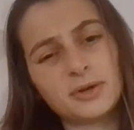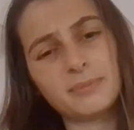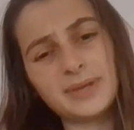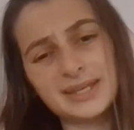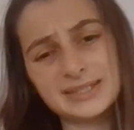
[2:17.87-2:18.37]

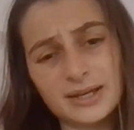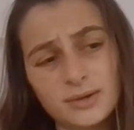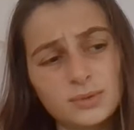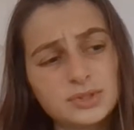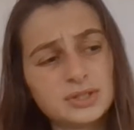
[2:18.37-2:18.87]
picked
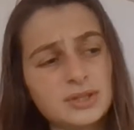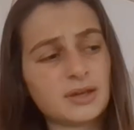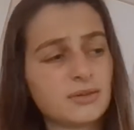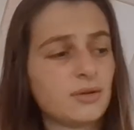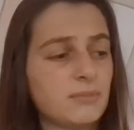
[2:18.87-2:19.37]
out that I
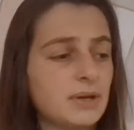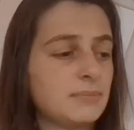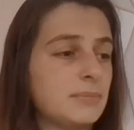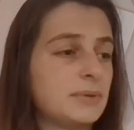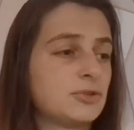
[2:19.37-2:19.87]
thought might
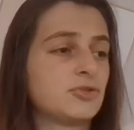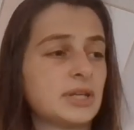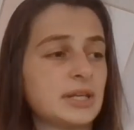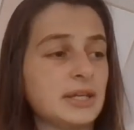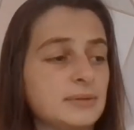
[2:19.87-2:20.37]
be a bit
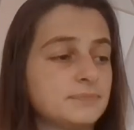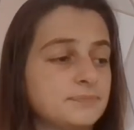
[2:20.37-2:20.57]
tricky.